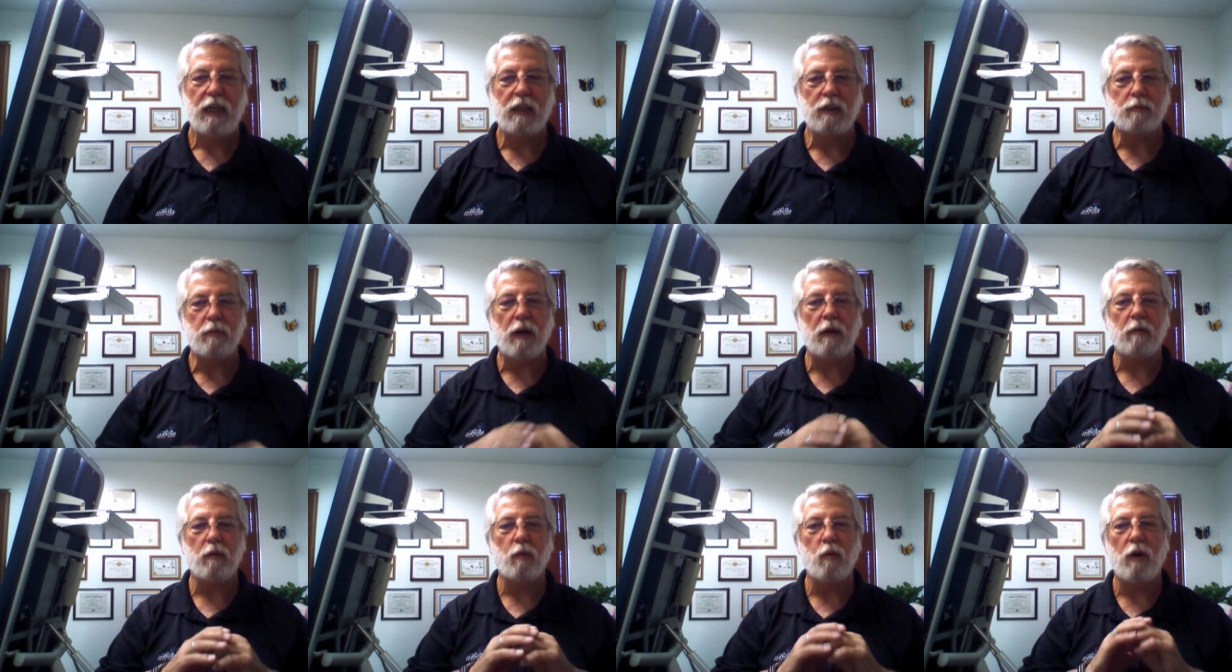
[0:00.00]
It's
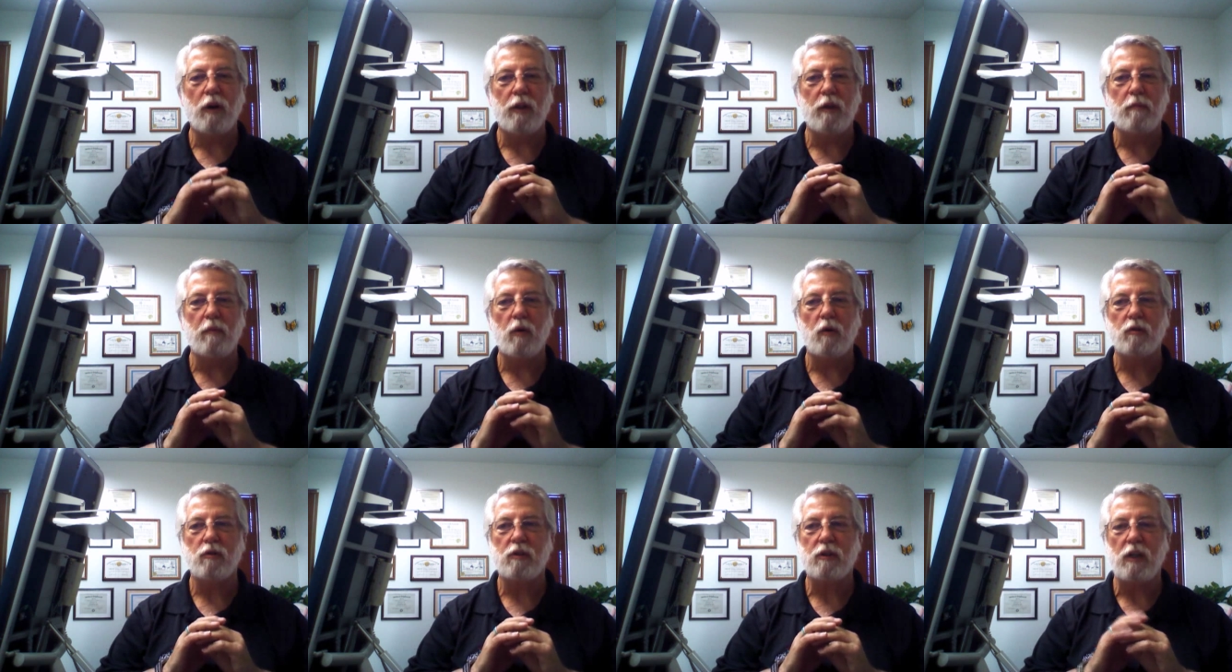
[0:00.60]
probably one of the
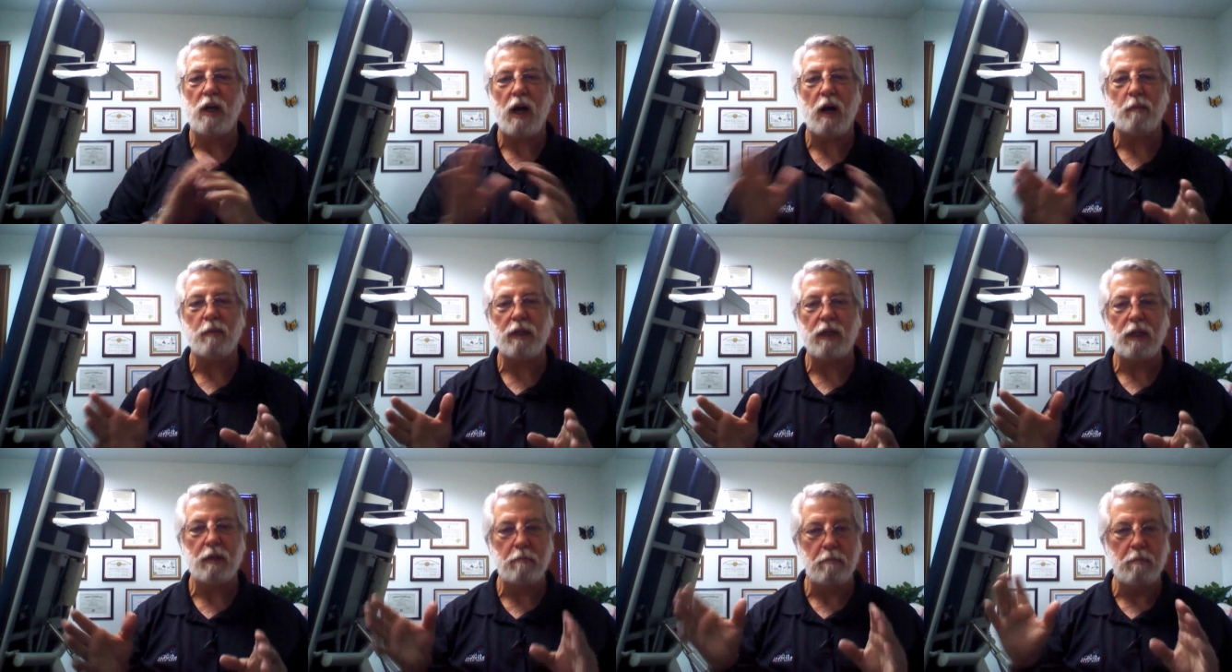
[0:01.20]
most
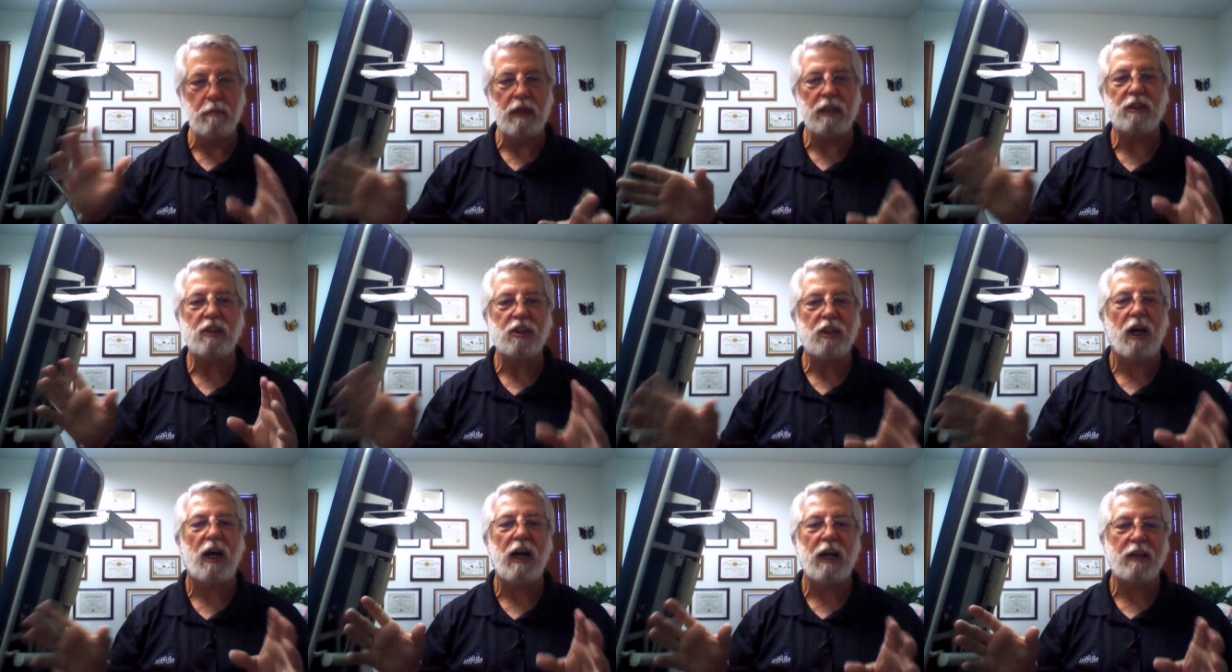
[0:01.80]
commonly
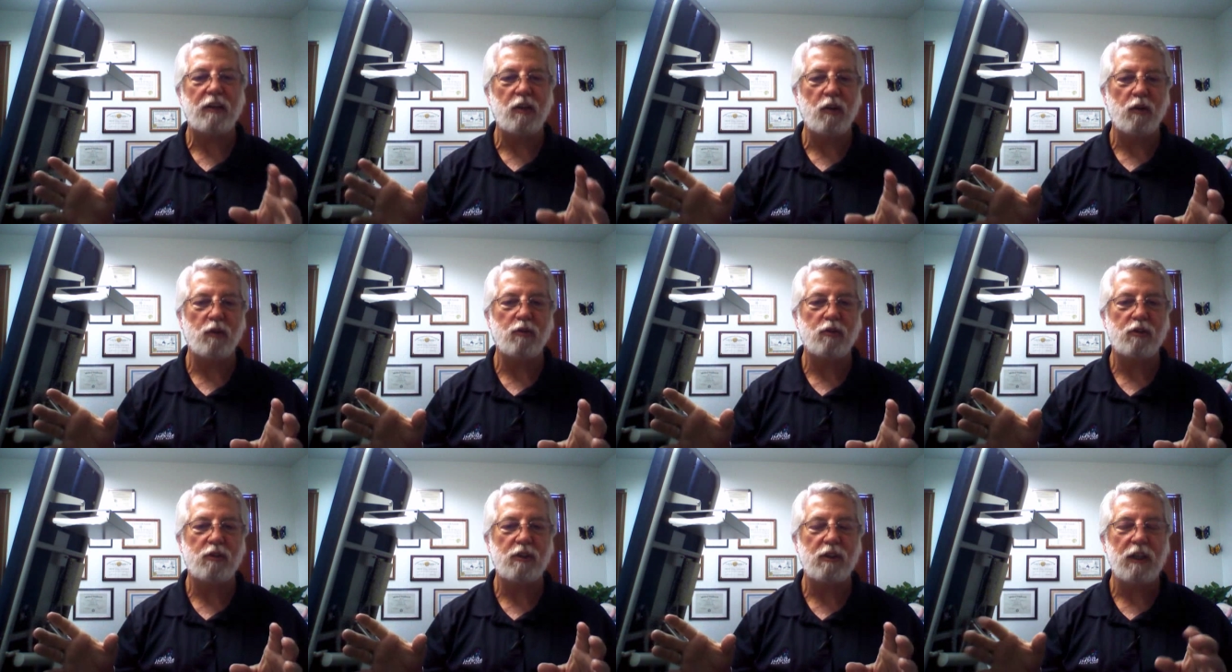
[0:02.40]

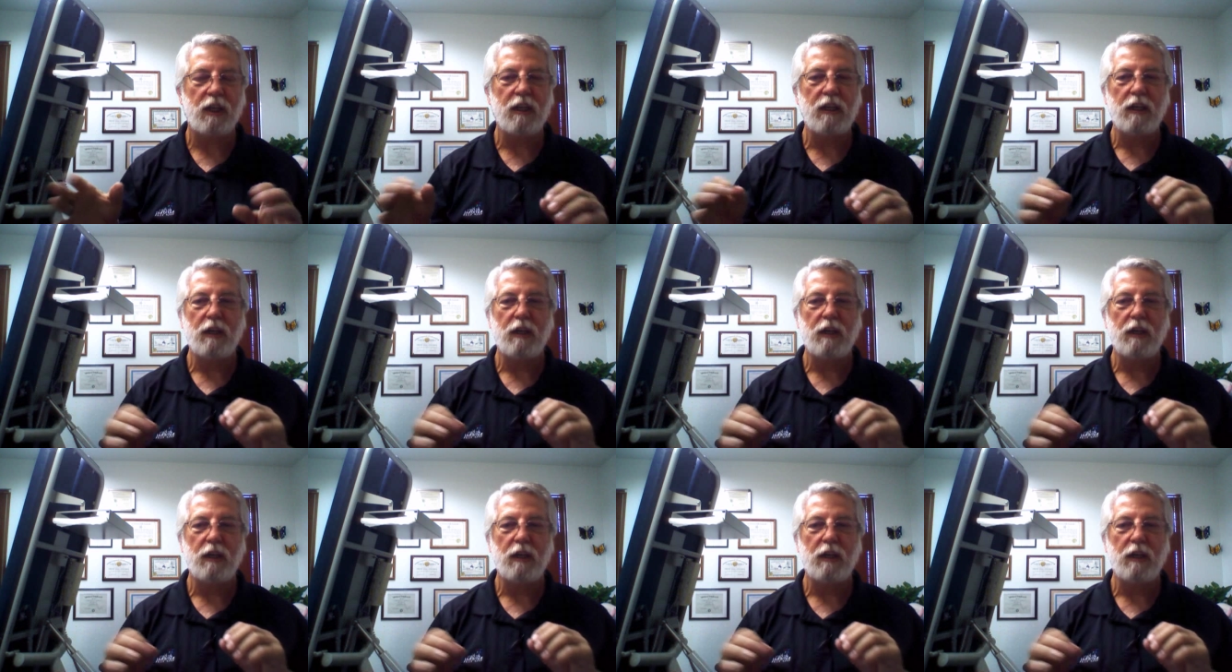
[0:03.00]
misdiagnosed